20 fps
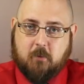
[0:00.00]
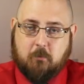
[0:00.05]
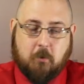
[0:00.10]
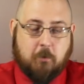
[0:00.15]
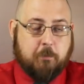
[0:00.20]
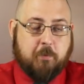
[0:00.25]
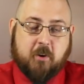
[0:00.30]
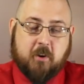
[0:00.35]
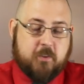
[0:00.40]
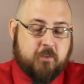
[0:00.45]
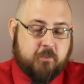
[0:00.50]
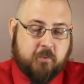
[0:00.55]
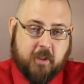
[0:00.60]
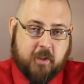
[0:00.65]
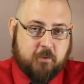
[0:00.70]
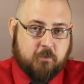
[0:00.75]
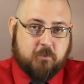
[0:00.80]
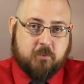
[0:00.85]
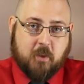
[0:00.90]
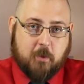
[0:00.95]
where Bernie
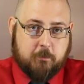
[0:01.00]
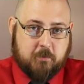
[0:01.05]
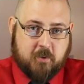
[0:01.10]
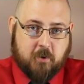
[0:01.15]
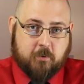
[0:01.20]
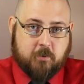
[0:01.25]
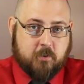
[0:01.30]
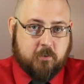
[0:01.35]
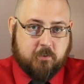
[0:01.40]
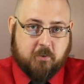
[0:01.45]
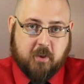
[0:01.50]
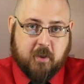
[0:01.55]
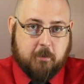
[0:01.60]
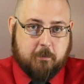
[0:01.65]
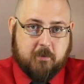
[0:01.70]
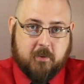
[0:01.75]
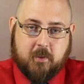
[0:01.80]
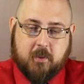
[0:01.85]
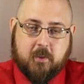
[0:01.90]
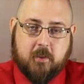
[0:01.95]
Sanders comes out on
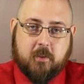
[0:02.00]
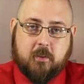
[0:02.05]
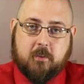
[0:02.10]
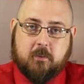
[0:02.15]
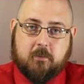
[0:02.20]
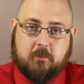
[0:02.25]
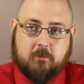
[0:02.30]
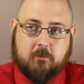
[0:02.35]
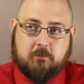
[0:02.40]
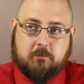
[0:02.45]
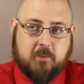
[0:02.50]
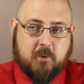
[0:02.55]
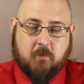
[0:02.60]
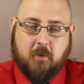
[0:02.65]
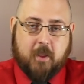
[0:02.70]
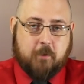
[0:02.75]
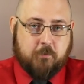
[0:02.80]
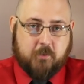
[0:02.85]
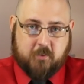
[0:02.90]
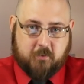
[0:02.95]
top, you
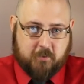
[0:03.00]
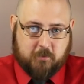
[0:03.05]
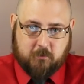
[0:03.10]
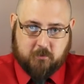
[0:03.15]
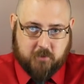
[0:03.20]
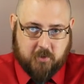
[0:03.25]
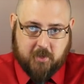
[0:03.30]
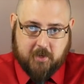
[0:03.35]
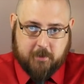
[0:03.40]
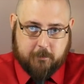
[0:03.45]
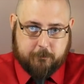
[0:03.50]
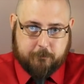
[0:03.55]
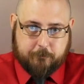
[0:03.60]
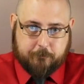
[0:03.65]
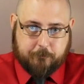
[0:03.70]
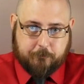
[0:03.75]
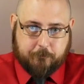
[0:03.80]
know, every single time.